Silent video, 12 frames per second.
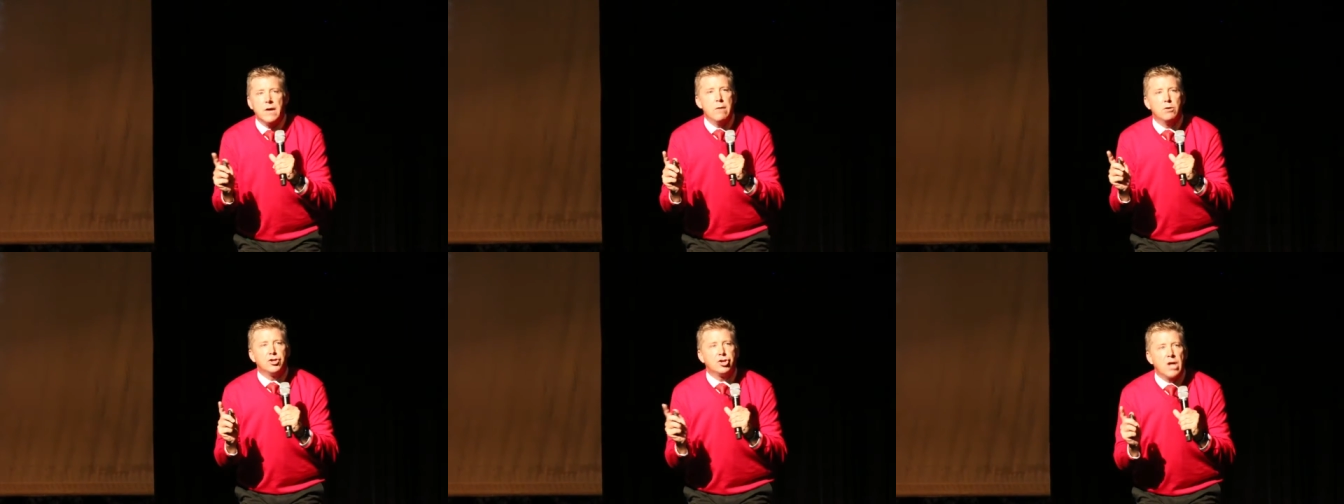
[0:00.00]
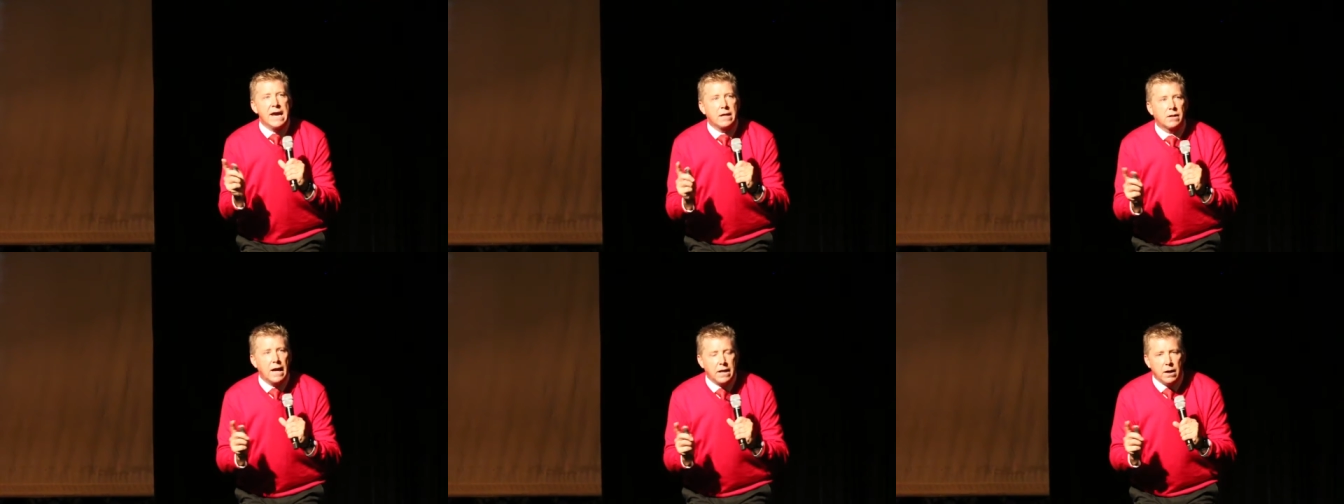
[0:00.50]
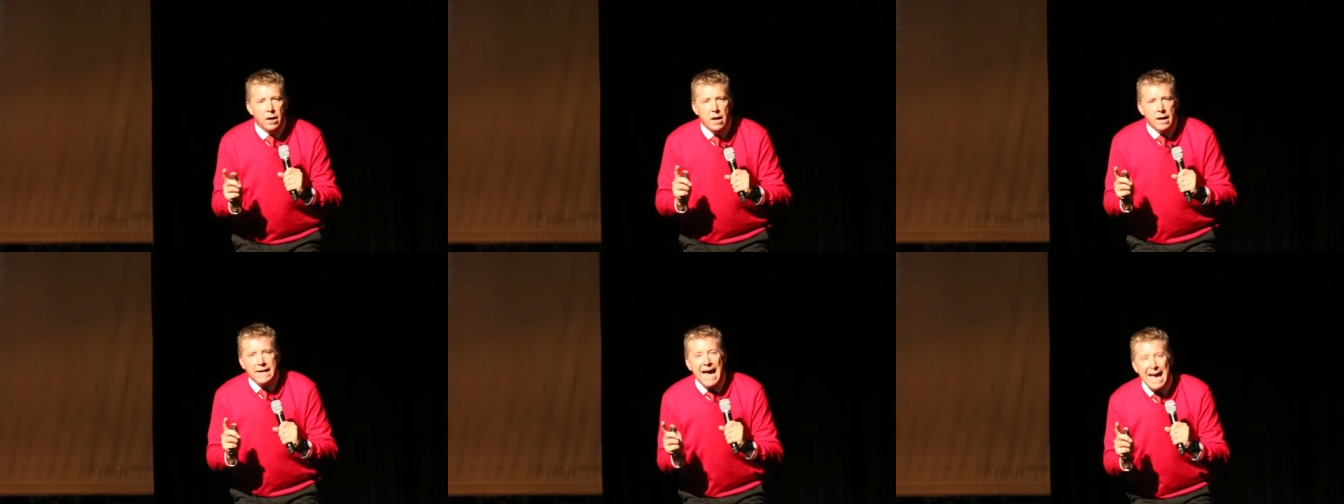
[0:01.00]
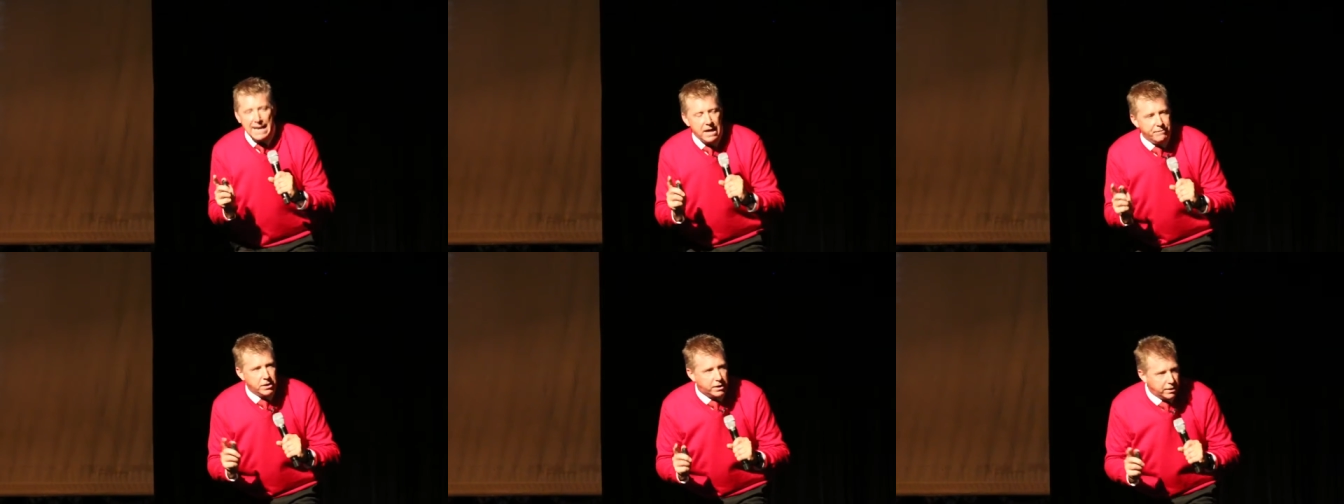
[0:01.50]
they would shake like a cat
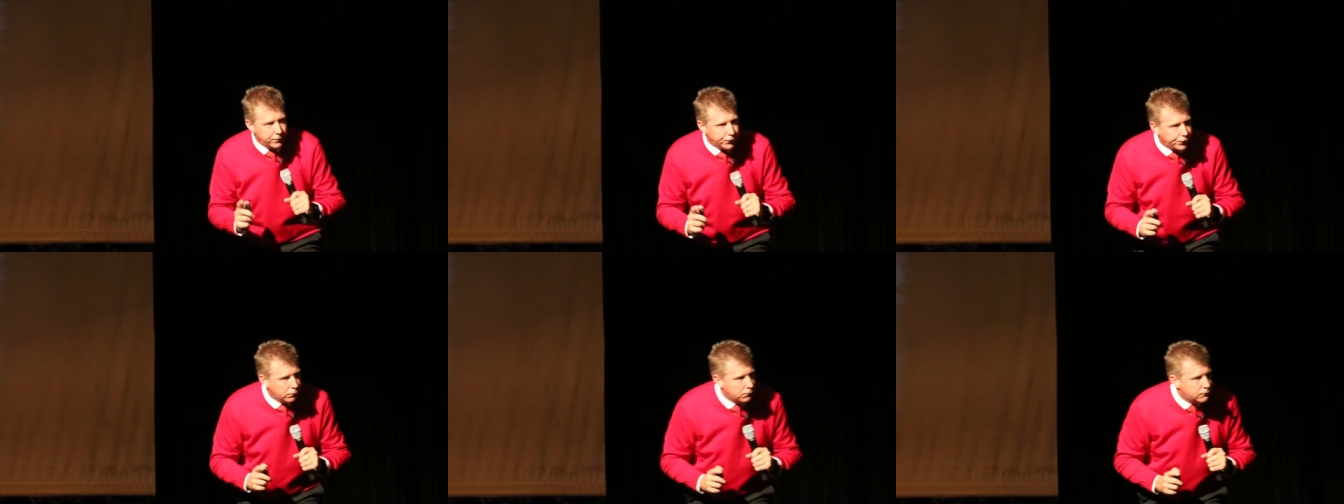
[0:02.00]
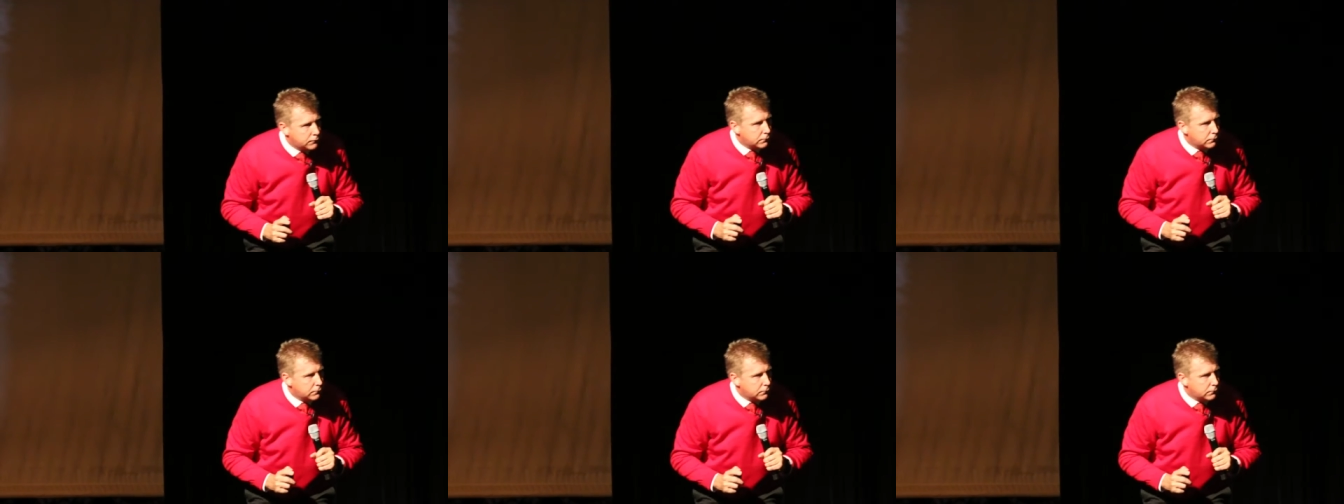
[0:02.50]
having kittens.